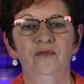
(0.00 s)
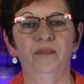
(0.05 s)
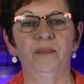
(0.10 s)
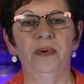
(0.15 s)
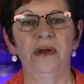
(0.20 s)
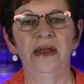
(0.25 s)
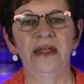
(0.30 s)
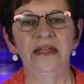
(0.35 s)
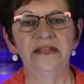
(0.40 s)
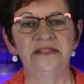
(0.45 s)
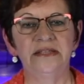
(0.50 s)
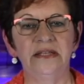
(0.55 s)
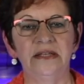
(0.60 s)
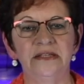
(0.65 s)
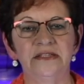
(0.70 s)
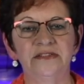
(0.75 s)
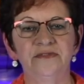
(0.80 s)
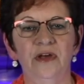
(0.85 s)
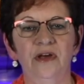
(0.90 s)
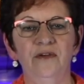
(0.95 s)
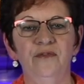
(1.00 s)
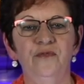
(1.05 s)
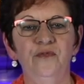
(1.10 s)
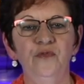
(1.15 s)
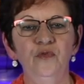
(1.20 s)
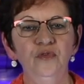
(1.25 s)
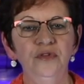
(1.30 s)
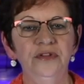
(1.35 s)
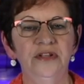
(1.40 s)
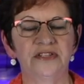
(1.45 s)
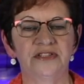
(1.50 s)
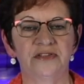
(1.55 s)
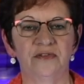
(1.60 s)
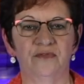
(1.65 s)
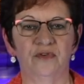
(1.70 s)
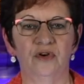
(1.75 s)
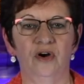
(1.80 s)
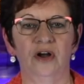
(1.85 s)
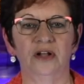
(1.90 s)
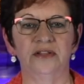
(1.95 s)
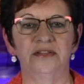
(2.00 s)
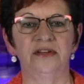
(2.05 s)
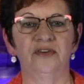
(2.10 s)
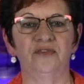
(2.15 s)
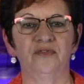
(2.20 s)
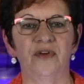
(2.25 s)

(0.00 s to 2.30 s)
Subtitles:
blessings, a fullness of God, the